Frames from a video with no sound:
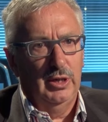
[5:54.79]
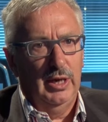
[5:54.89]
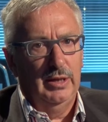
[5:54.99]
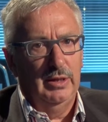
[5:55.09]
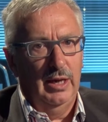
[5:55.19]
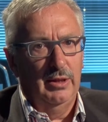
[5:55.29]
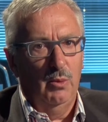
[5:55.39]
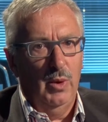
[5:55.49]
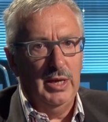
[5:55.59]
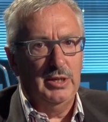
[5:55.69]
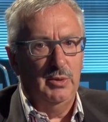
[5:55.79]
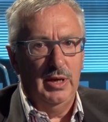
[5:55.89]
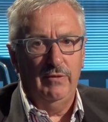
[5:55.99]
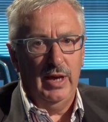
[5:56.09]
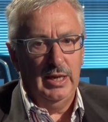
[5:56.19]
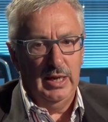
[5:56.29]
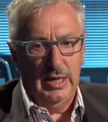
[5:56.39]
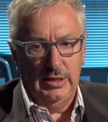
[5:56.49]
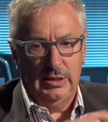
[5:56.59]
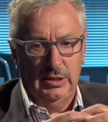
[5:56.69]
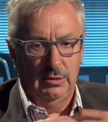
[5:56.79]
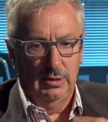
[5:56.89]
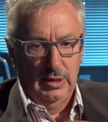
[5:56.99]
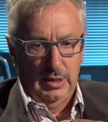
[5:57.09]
and the way to innovate is to